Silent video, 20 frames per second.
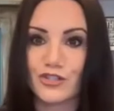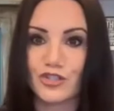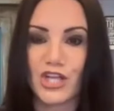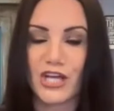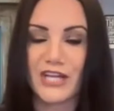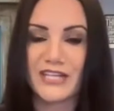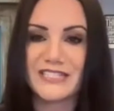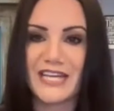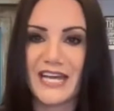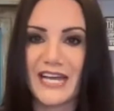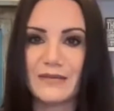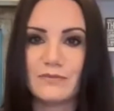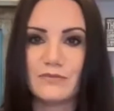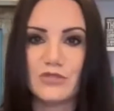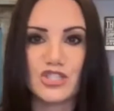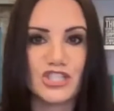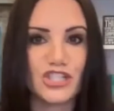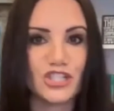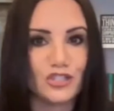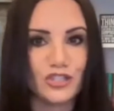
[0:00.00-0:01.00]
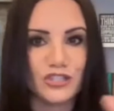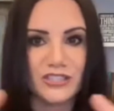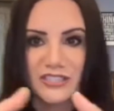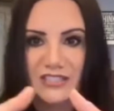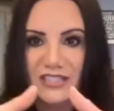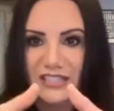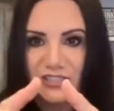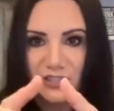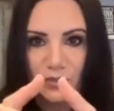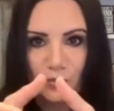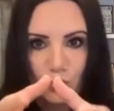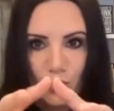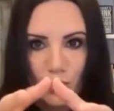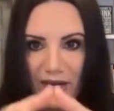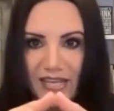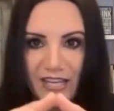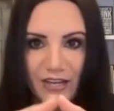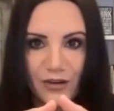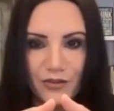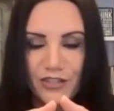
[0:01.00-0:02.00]
a lot of times. She looks at the
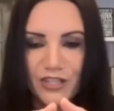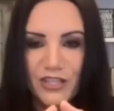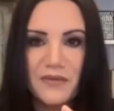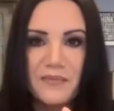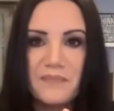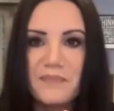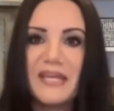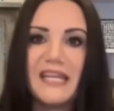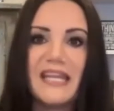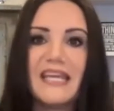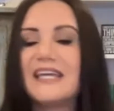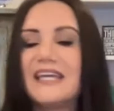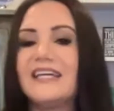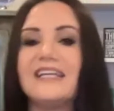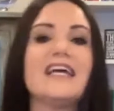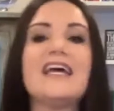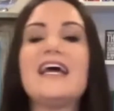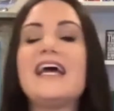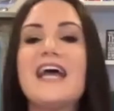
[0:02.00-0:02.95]
right here in the immediate.